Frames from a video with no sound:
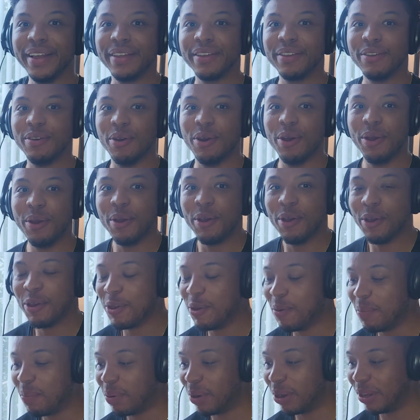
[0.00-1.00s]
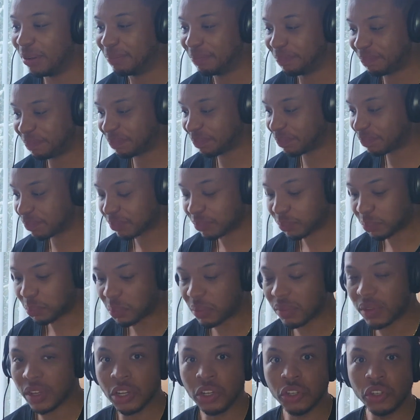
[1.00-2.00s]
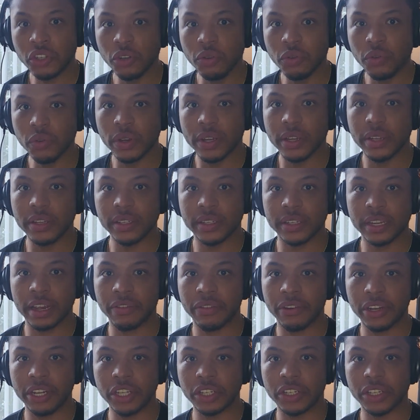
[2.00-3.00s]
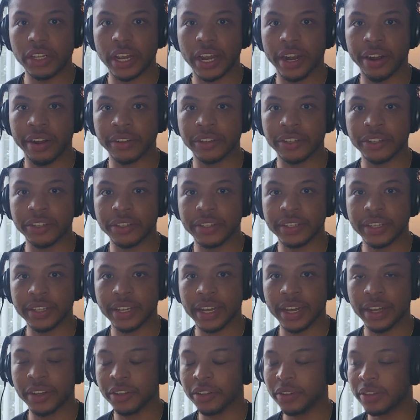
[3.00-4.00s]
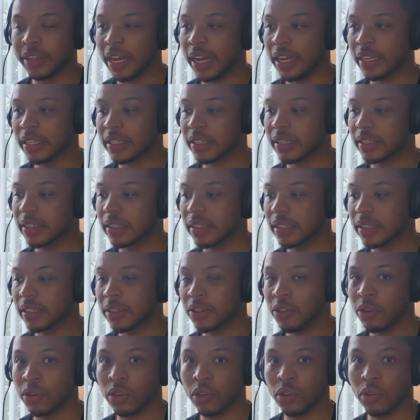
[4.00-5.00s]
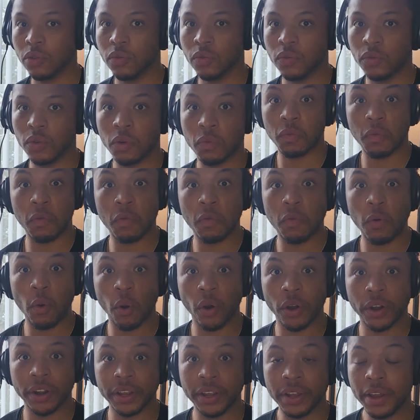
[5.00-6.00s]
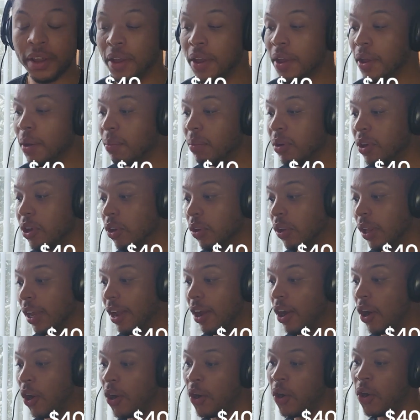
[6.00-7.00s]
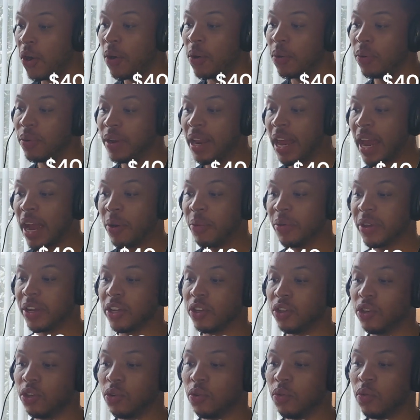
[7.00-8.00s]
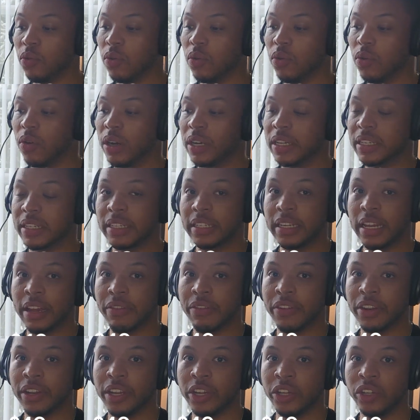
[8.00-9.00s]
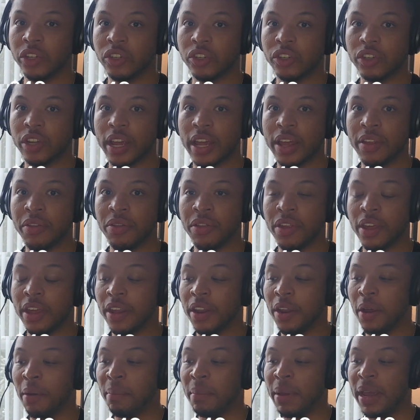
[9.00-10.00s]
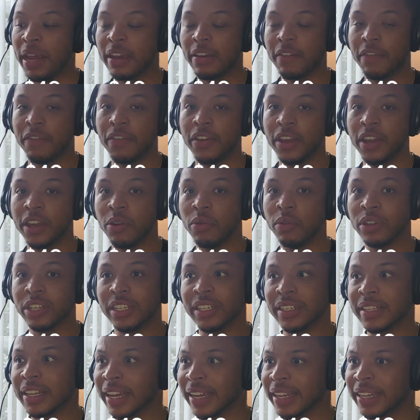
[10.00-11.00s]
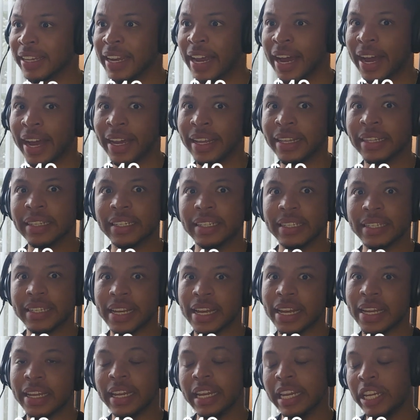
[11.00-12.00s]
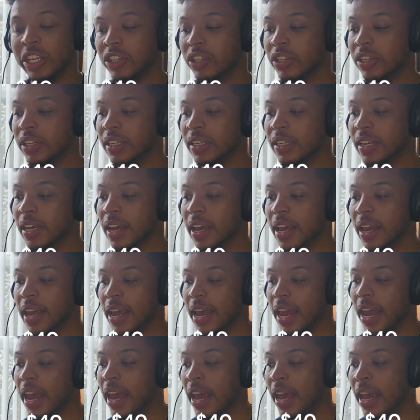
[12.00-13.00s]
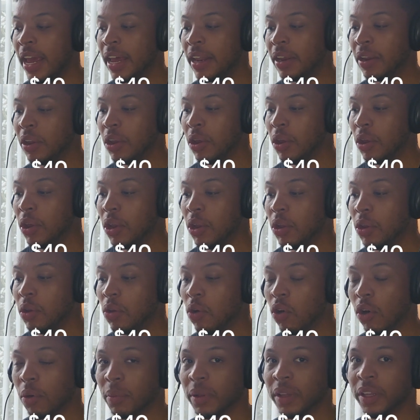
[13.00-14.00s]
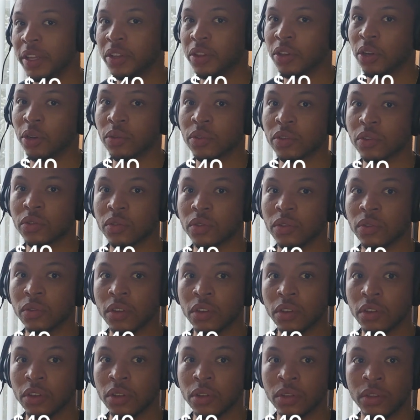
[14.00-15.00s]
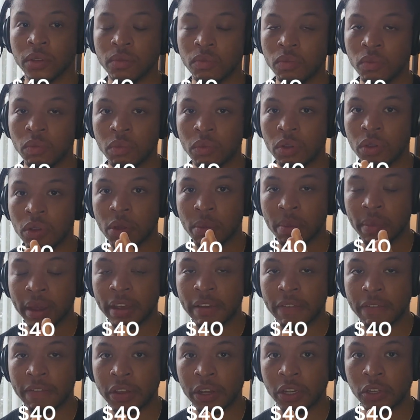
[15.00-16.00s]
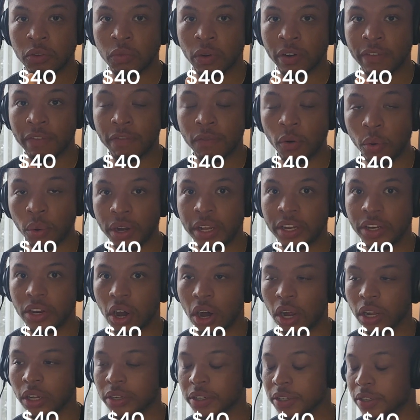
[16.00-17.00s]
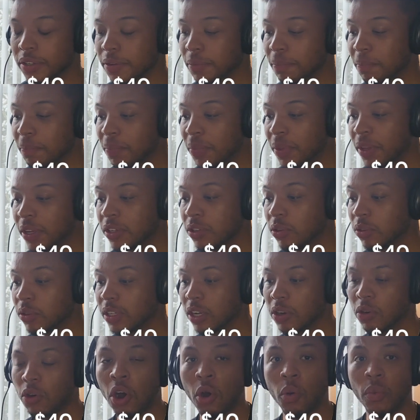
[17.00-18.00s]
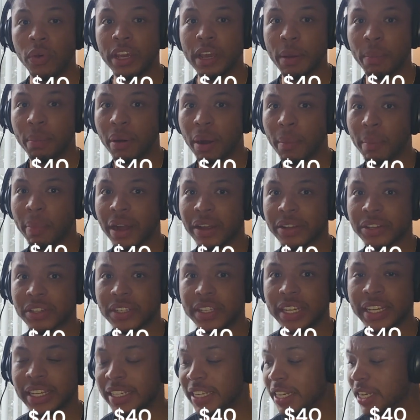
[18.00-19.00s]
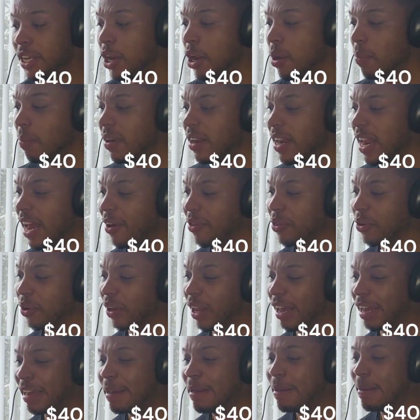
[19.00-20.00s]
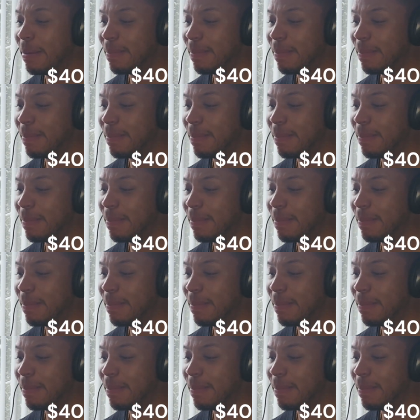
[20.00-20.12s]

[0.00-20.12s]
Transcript: you put 2 7-inch characters together, you could do 40. But you're like, oh, now we can do a 7-inch and then a mega fig, which is like 9 to 10 inches. And normally the mega figs run $40. So it's like, oh, we could pump out 60. But now they're like,